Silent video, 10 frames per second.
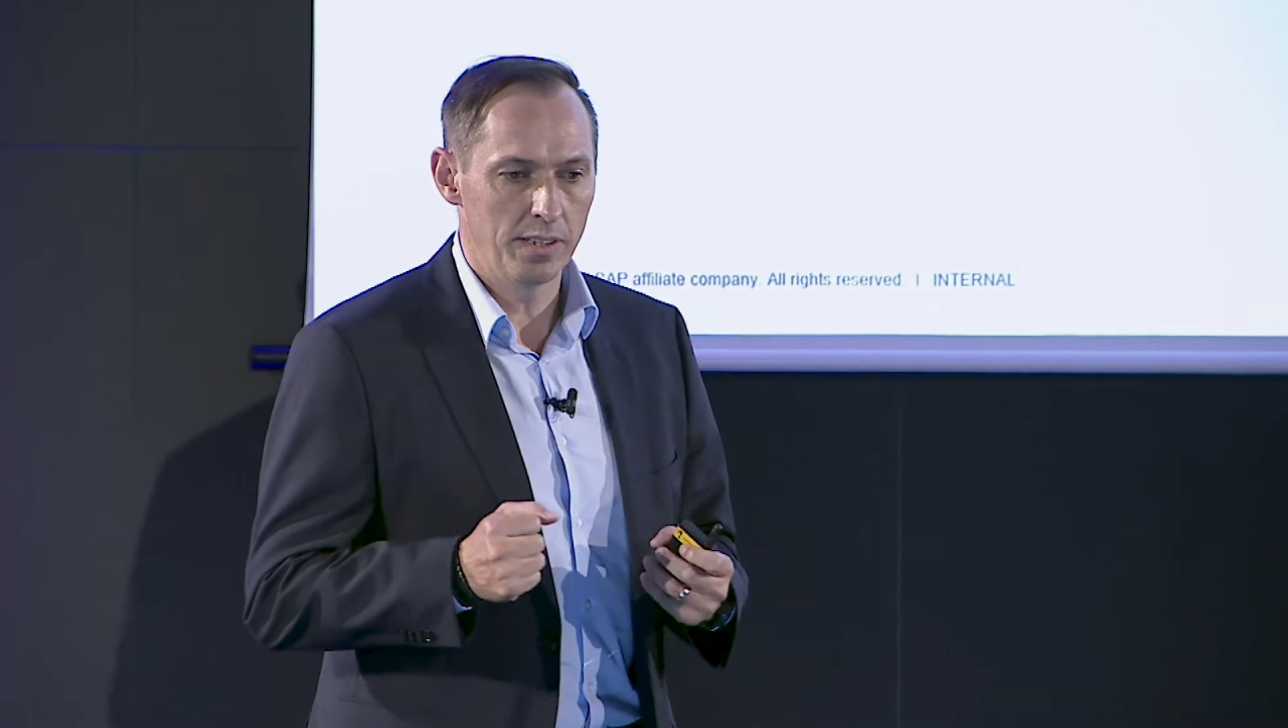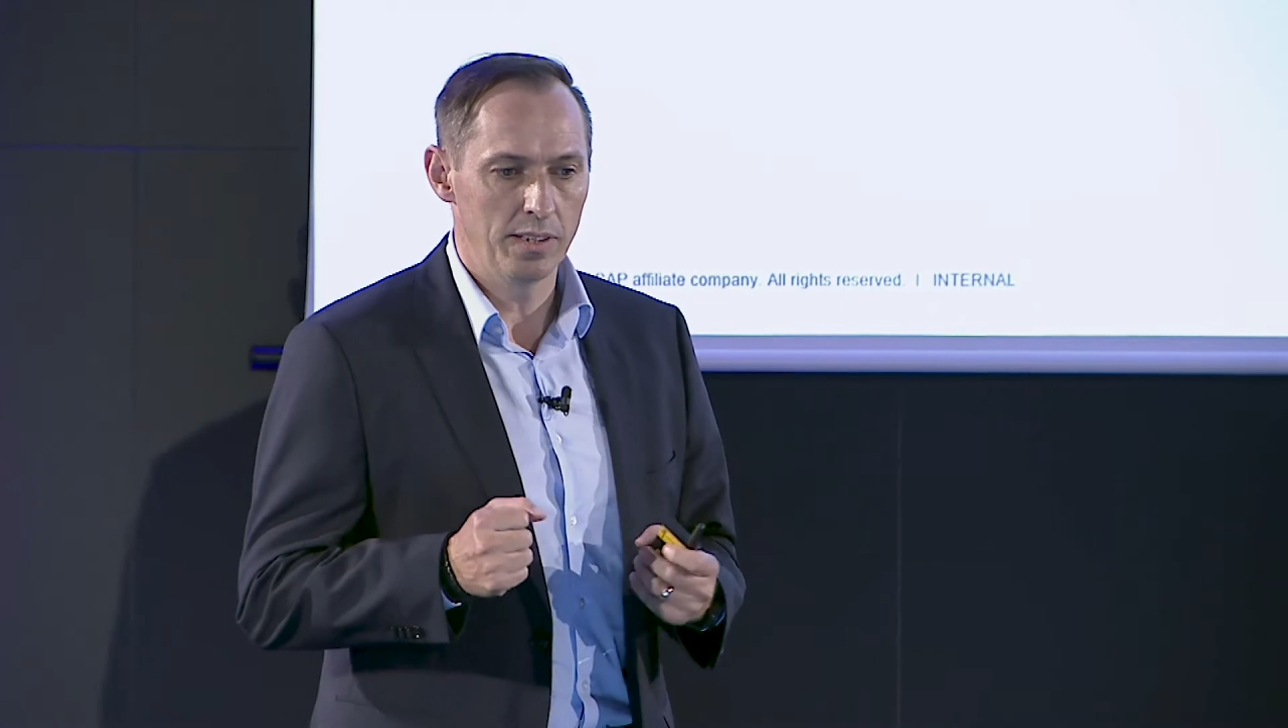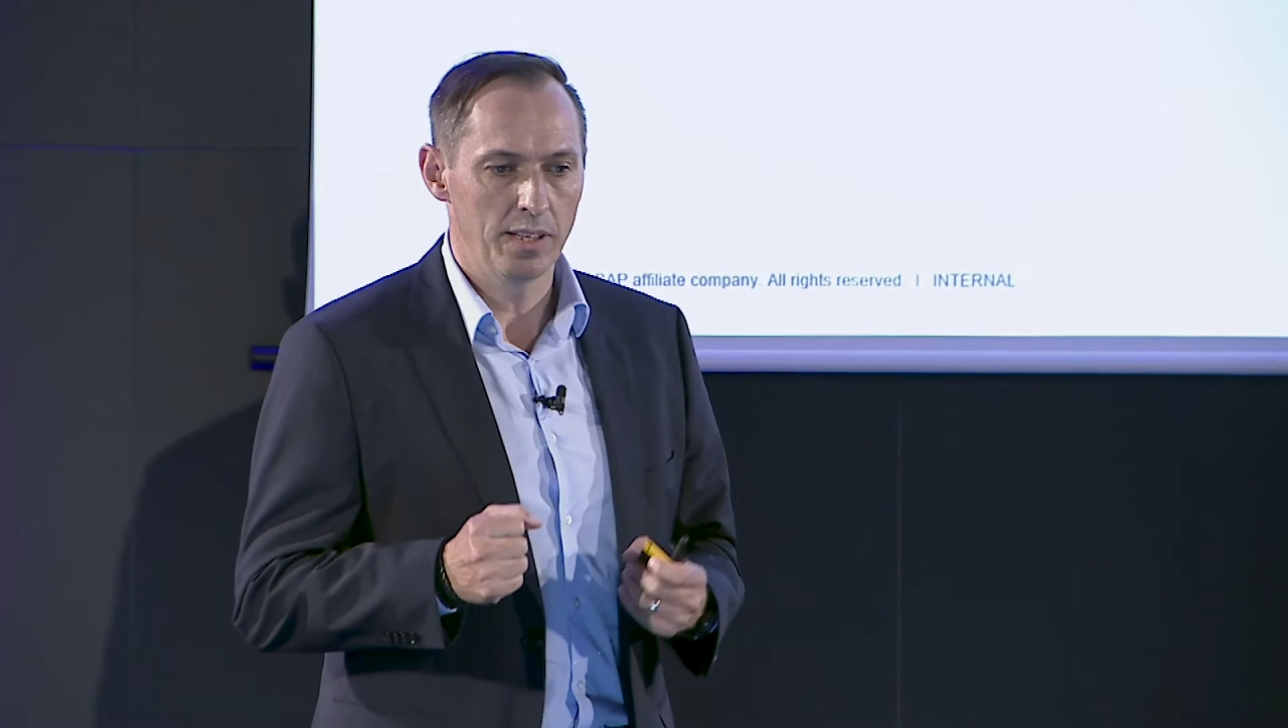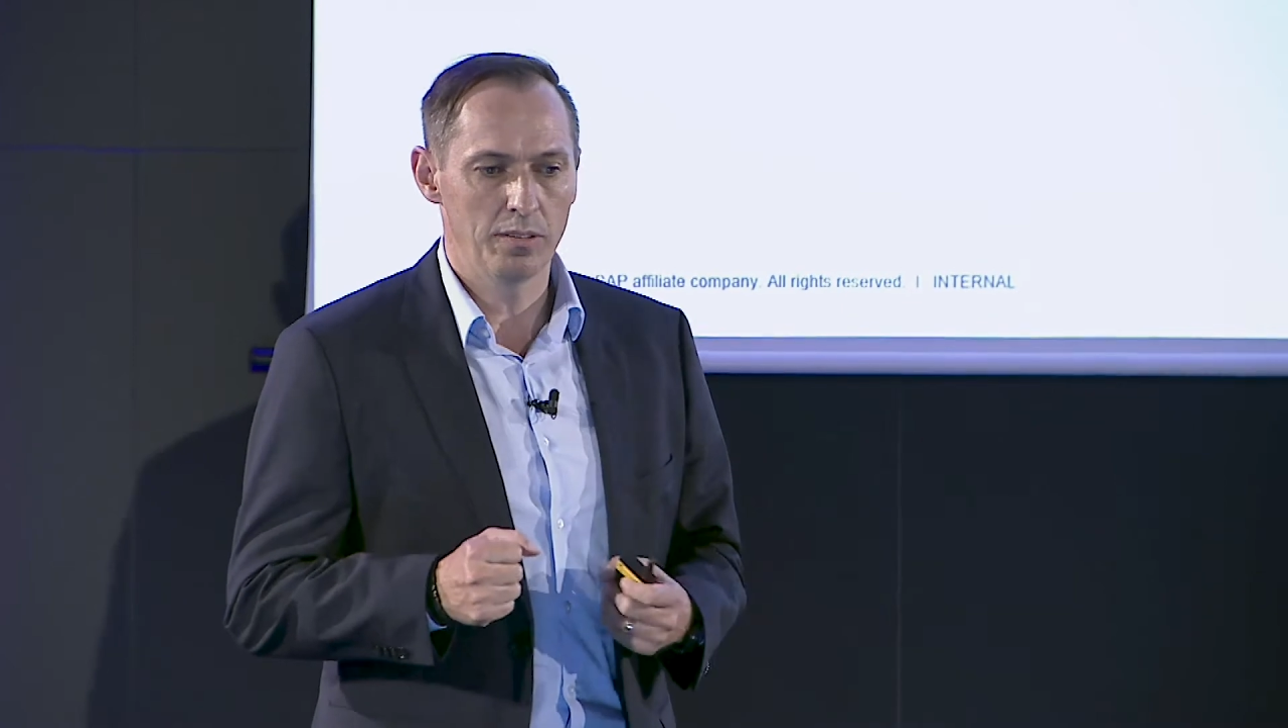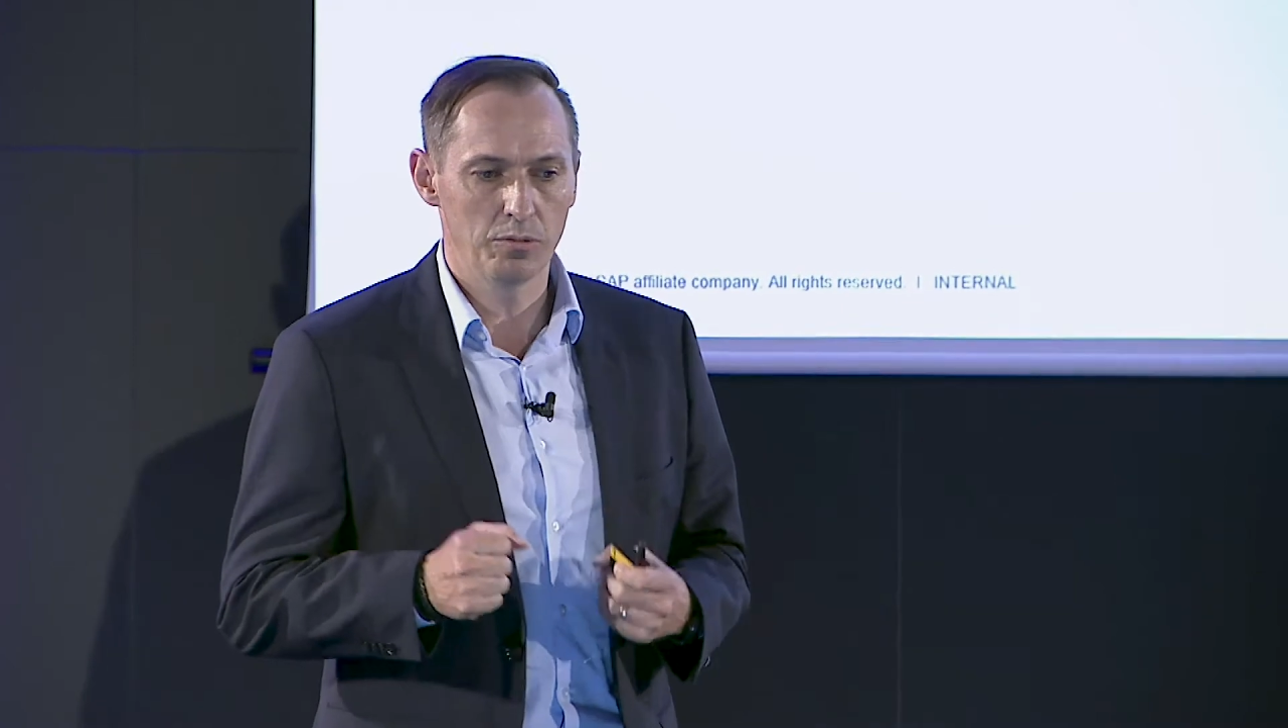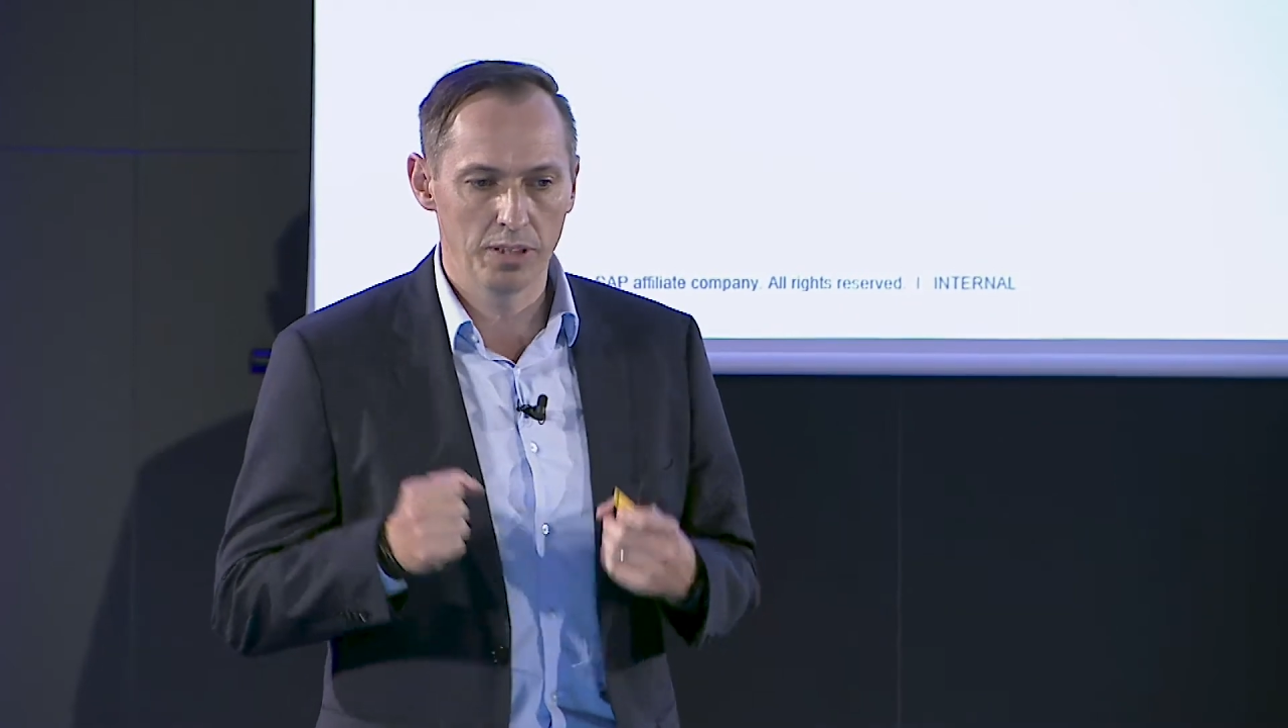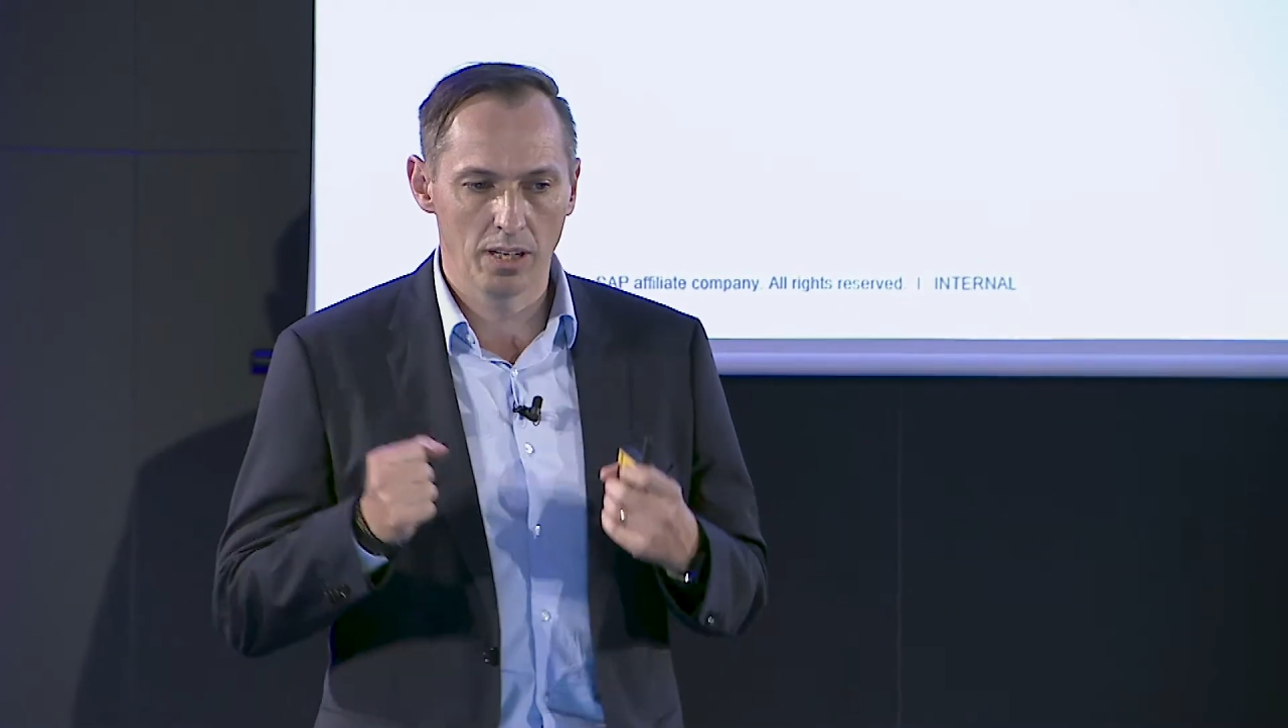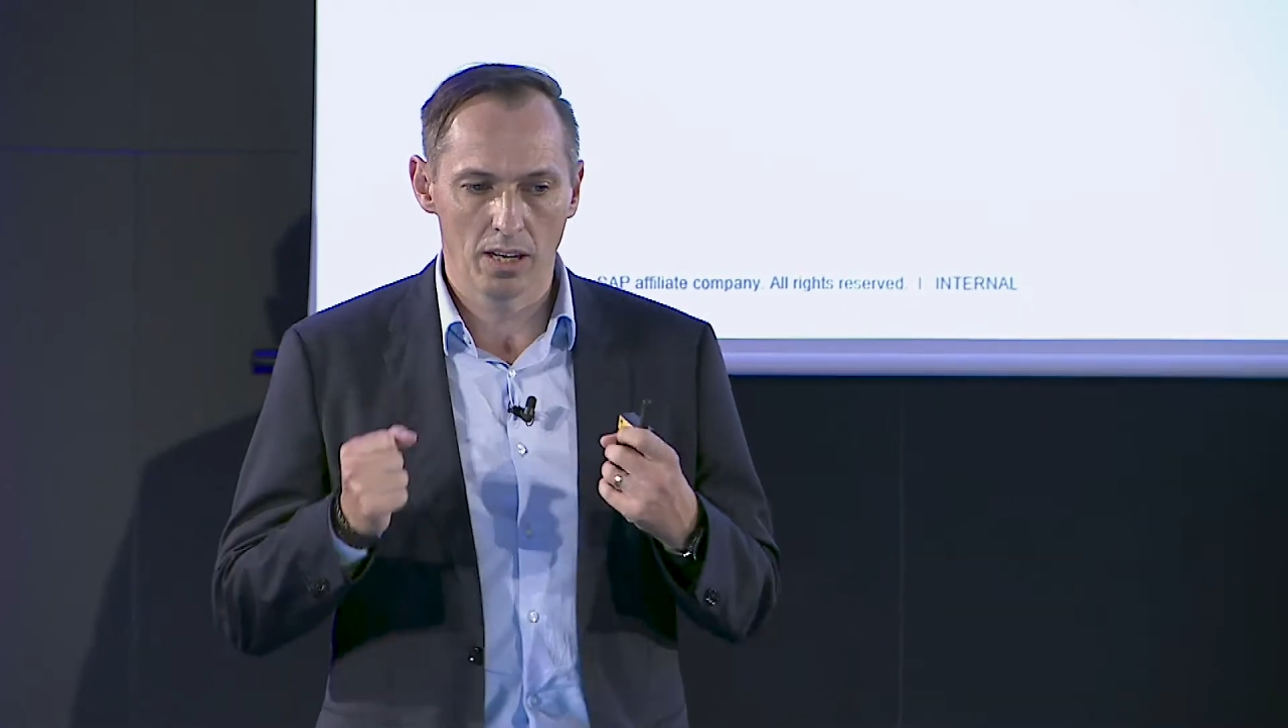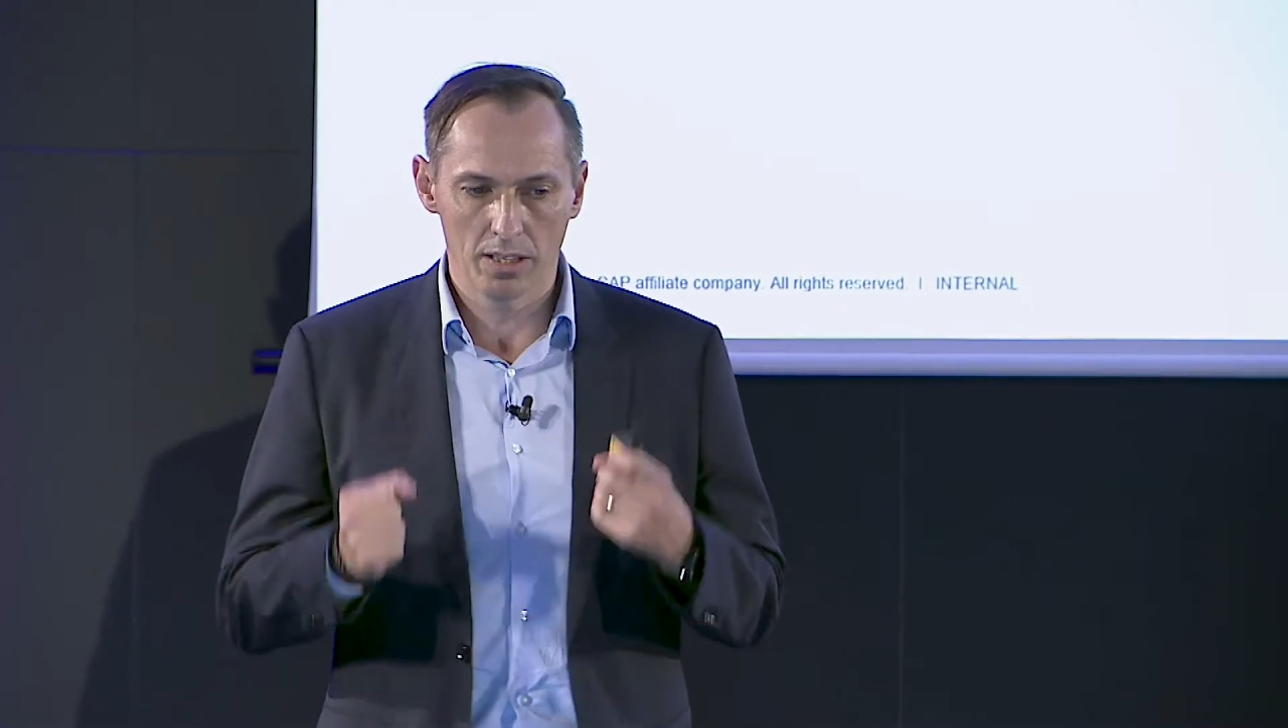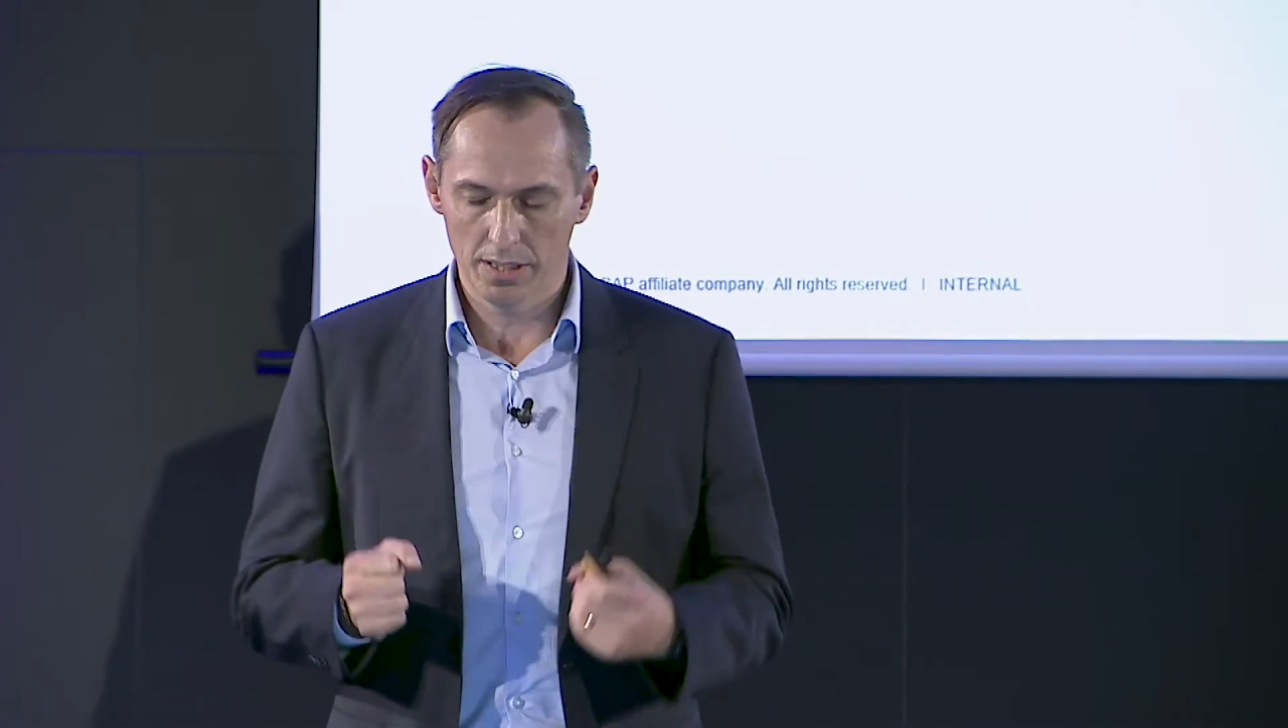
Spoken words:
that we are